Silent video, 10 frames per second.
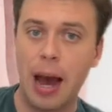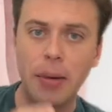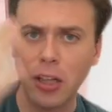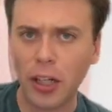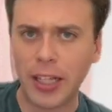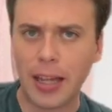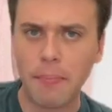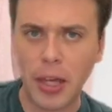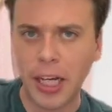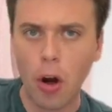I mean, look at
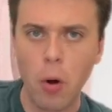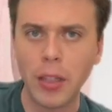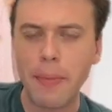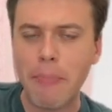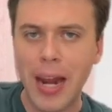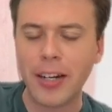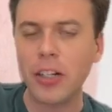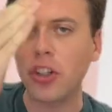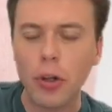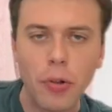them. They can only bend
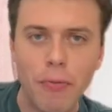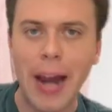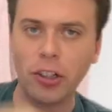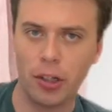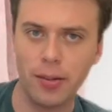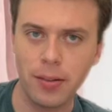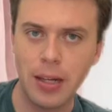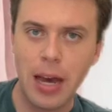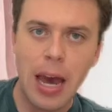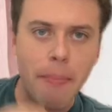in two directions.